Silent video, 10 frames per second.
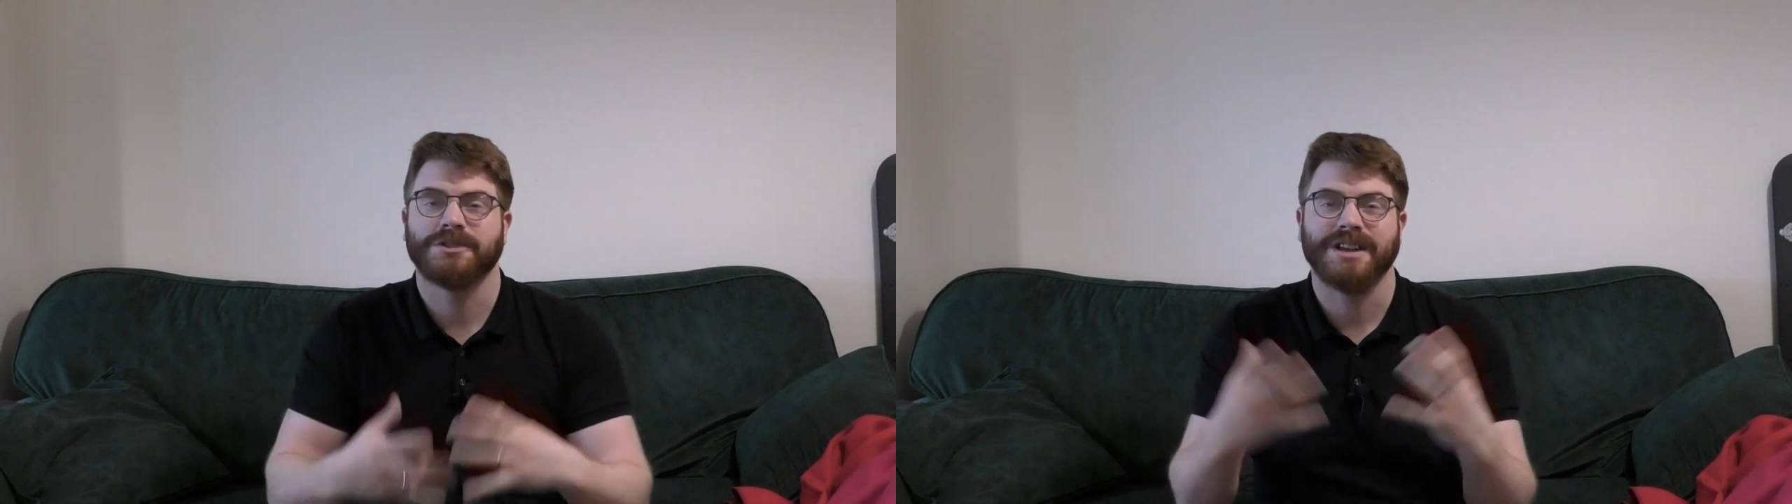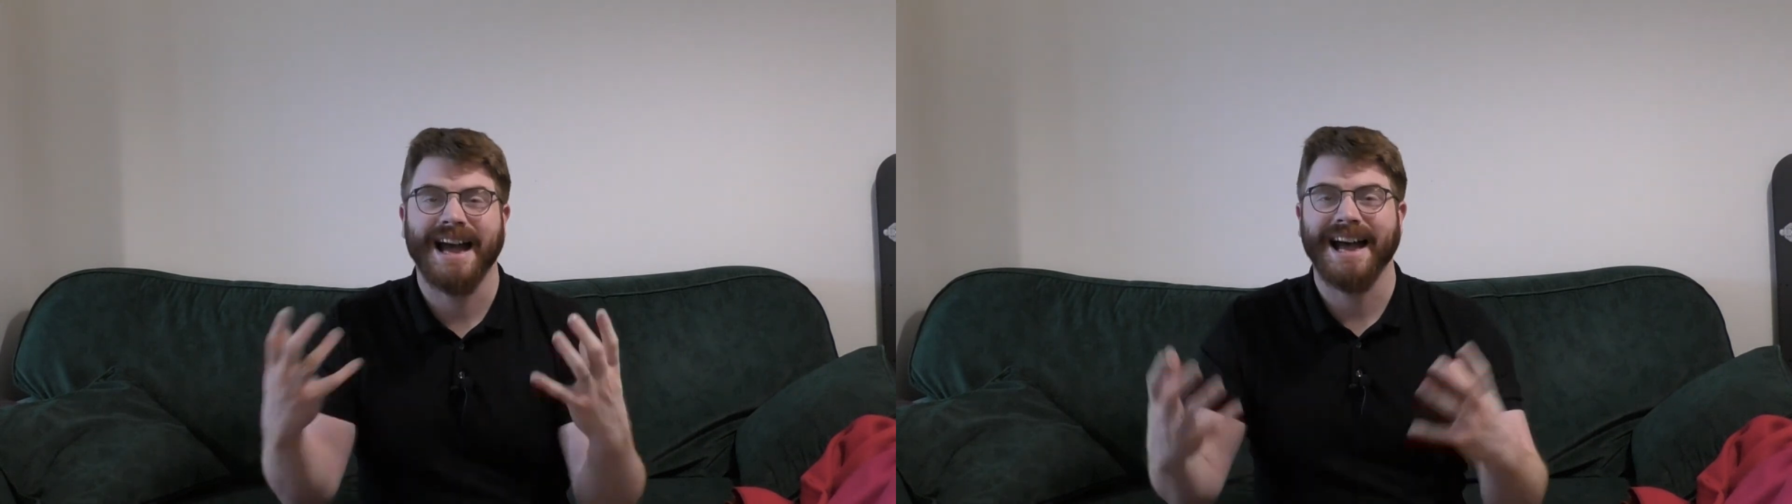
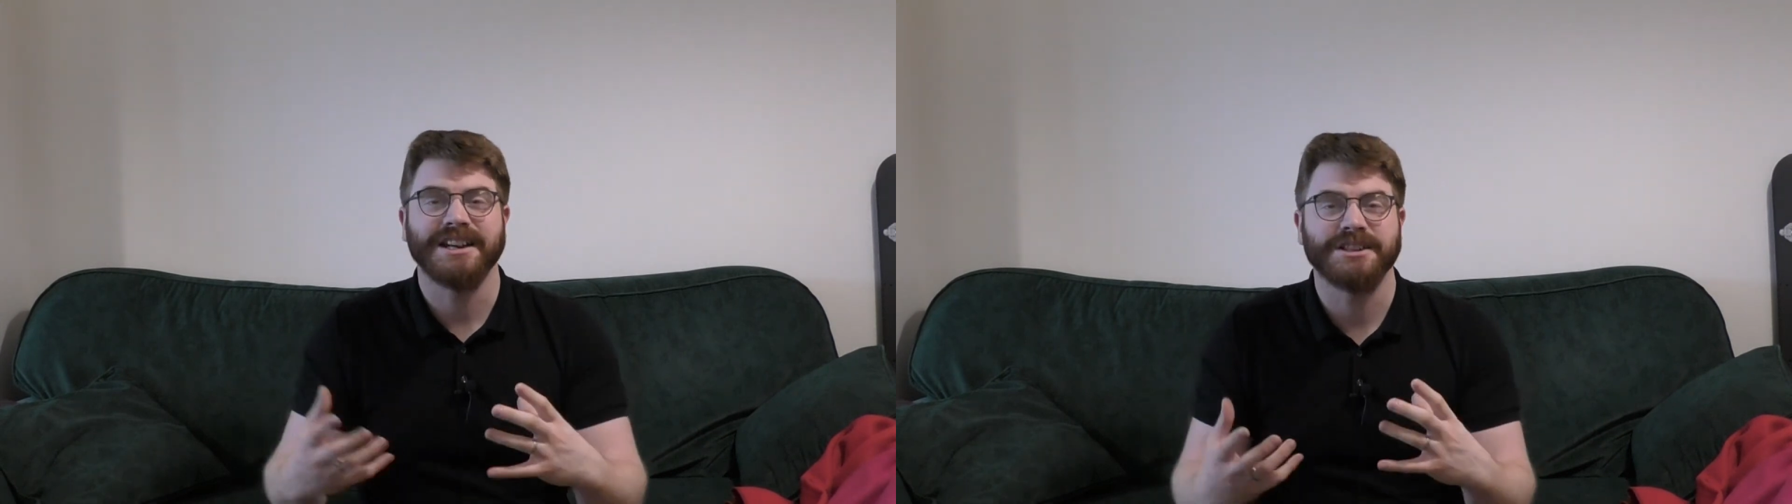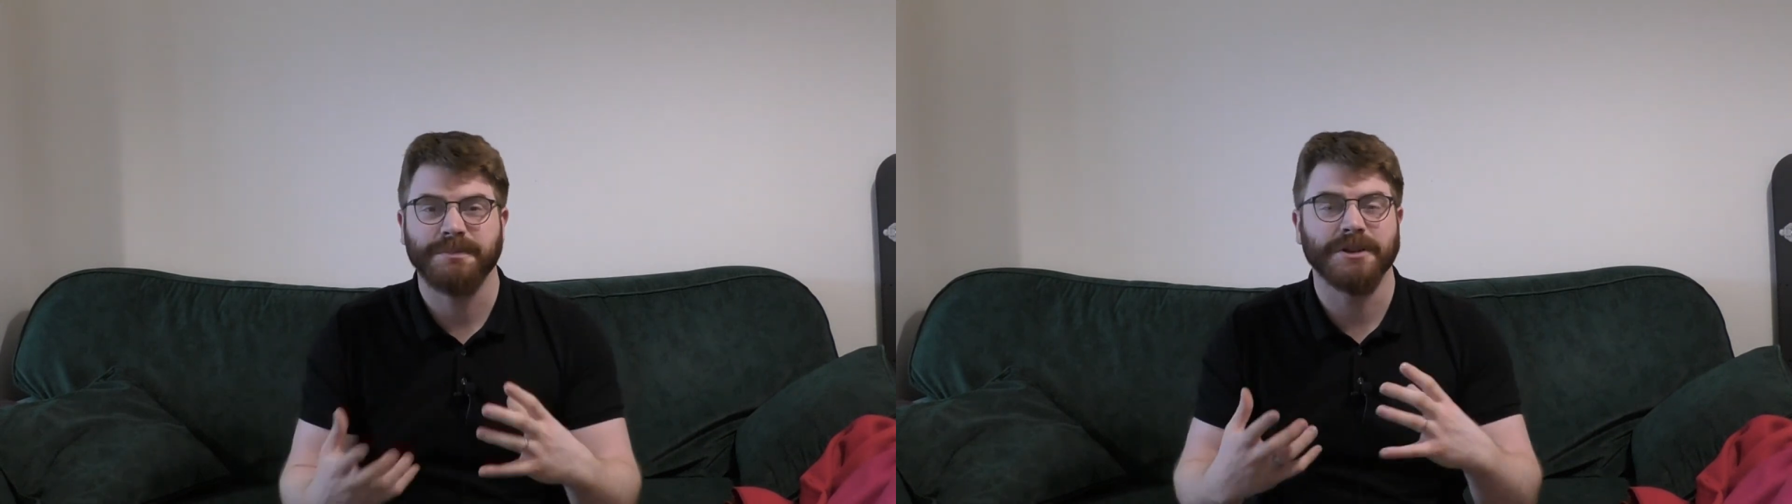
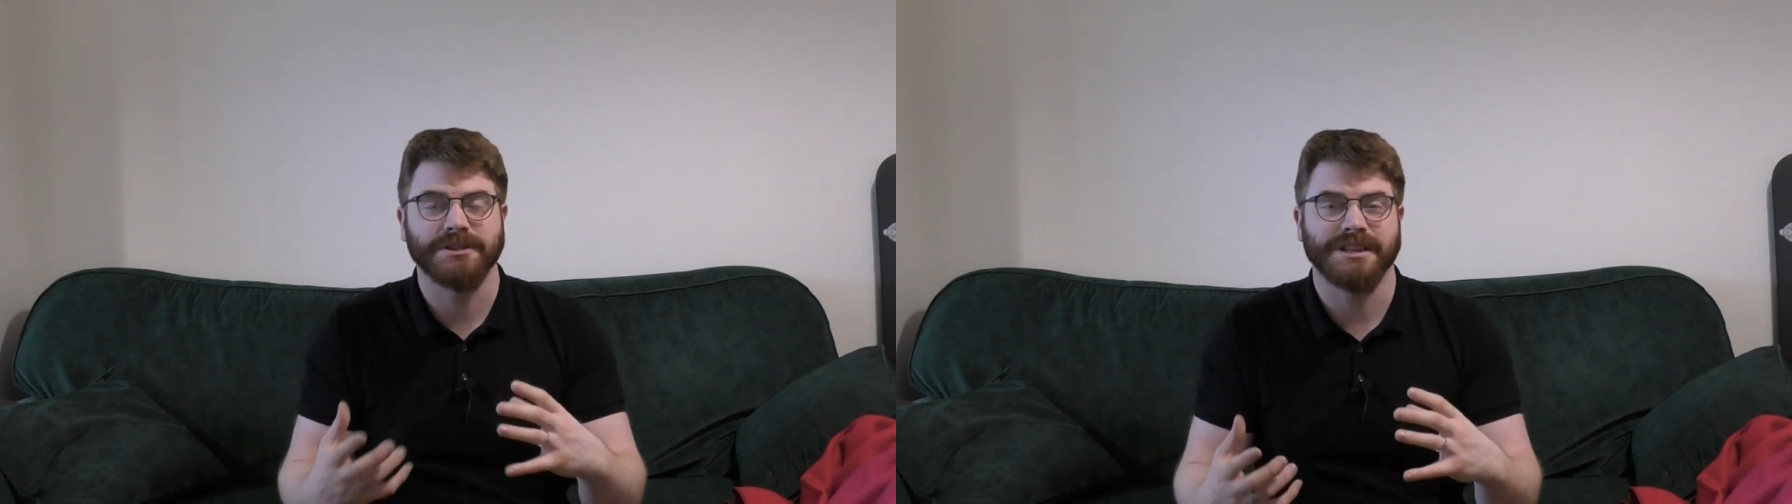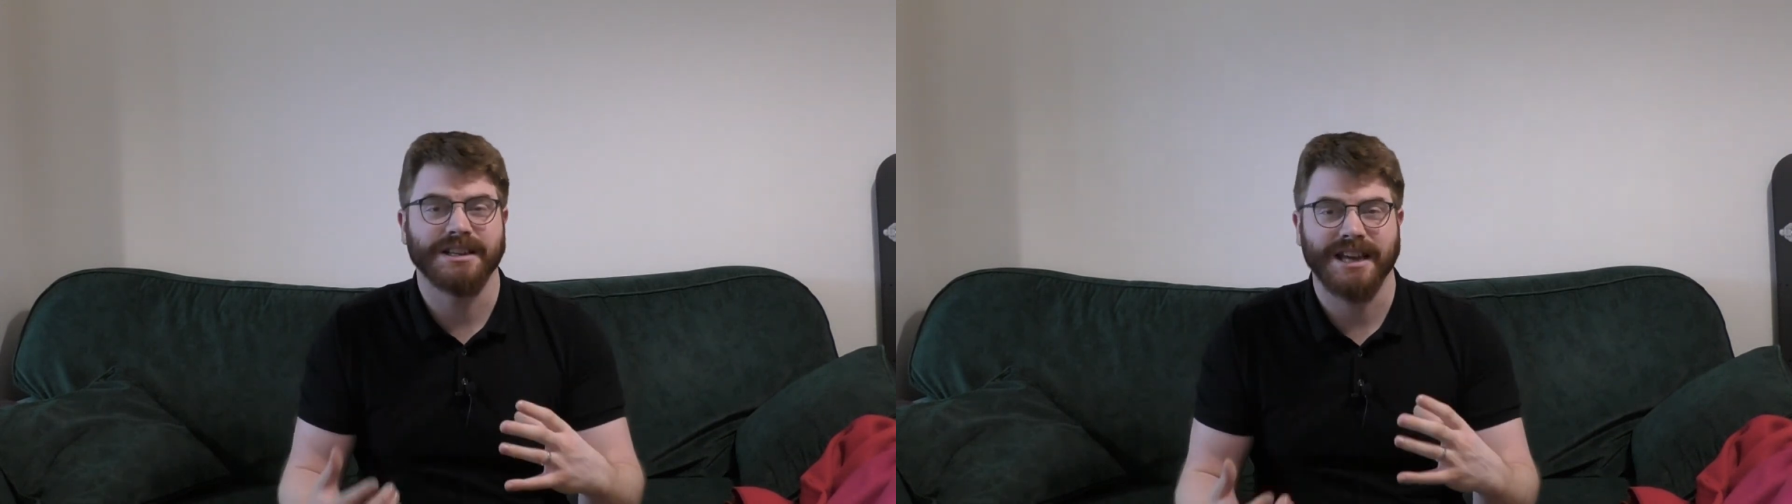hand
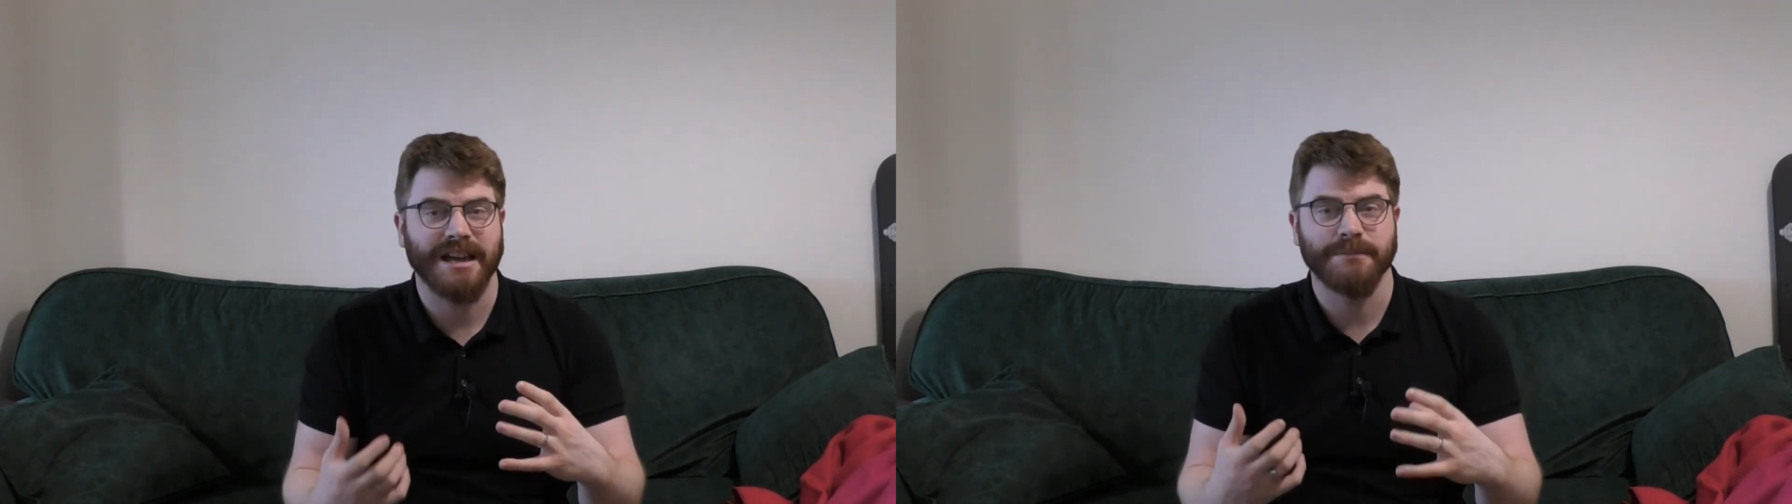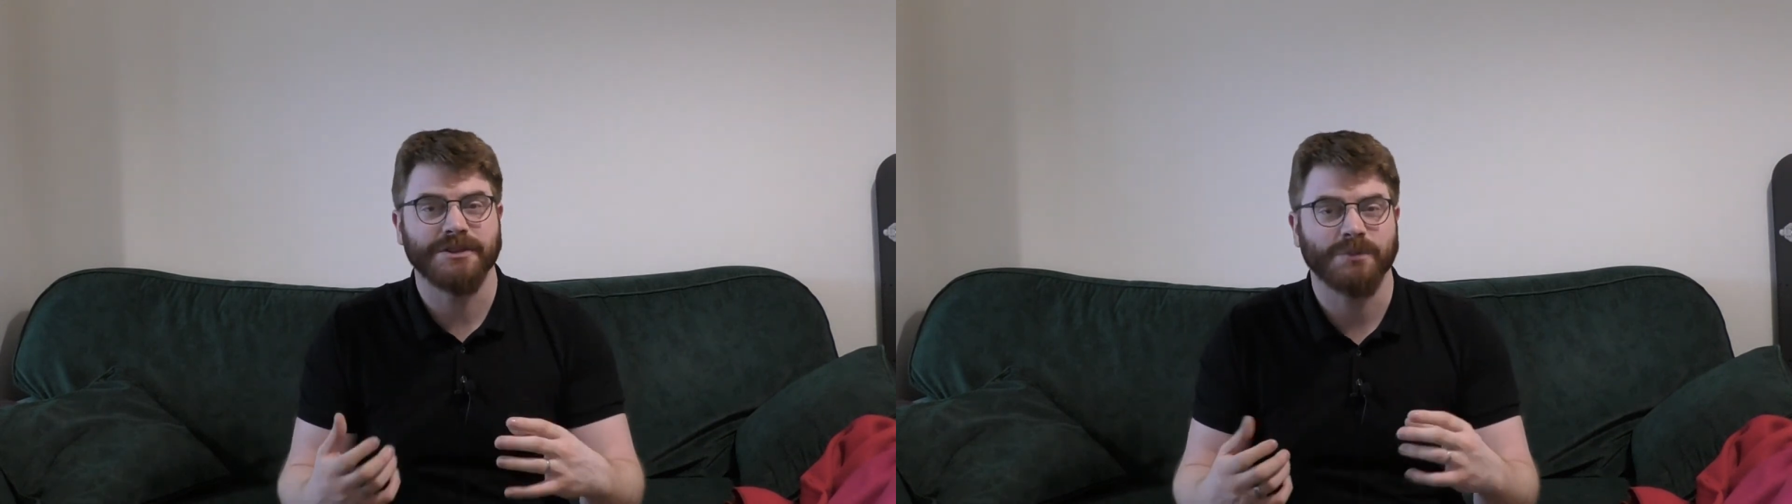building
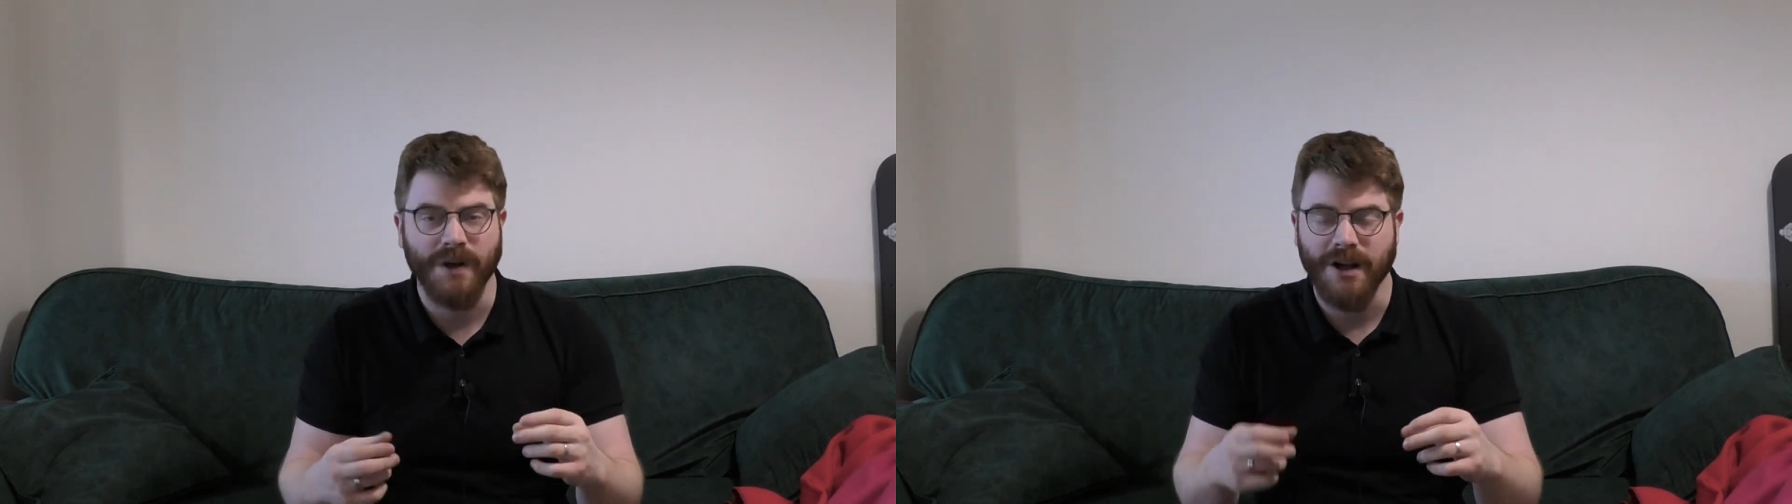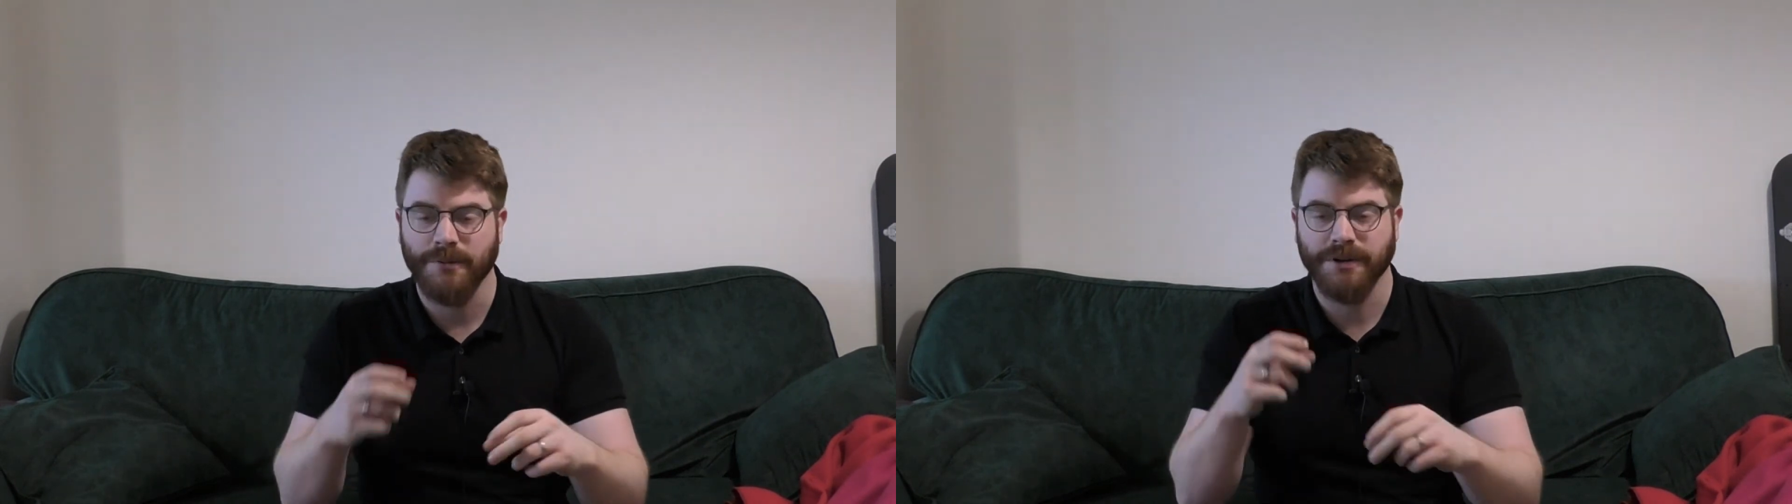game as well,